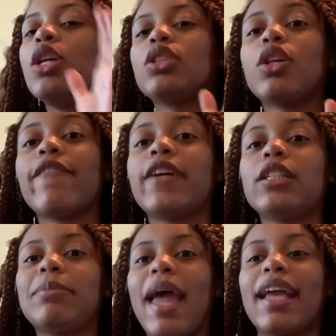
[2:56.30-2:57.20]
so the
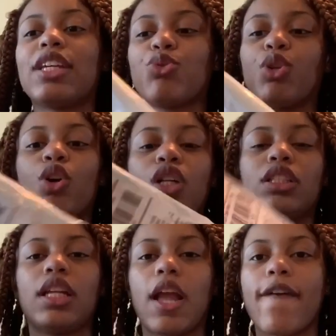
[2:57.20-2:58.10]
first package we're
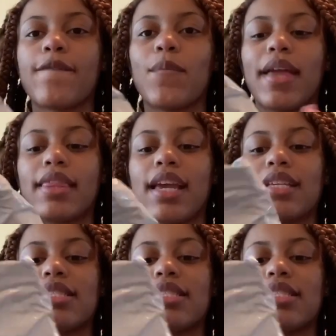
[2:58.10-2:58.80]
going with is